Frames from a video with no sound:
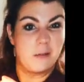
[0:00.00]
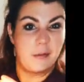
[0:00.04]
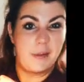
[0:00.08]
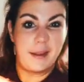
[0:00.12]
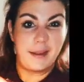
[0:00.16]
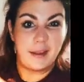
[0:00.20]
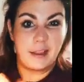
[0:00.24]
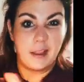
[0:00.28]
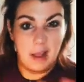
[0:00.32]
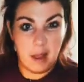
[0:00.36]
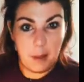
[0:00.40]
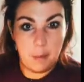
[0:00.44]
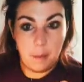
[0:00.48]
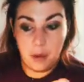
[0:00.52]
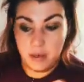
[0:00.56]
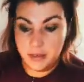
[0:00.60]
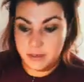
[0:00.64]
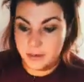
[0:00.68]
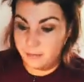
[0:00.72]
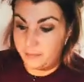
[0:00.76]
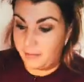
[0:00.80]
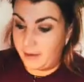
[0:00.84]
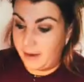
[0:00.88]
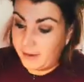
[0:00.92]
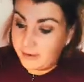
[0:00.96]
like a mud
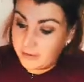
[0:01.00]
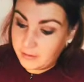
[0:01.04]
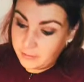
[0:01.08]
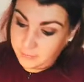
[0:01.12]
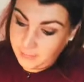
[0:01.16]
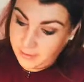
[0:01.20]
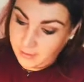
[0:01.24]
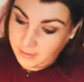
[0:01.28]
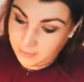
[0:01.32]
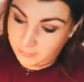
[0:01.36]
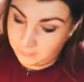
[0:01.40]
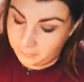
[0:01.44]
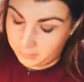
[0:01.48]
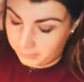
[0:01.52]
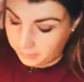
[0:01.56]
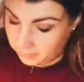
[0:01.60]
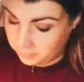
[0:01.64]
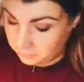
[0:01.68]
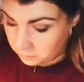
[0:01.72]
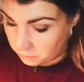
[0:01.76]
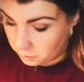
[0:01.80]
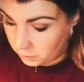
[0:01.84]
effect effectively.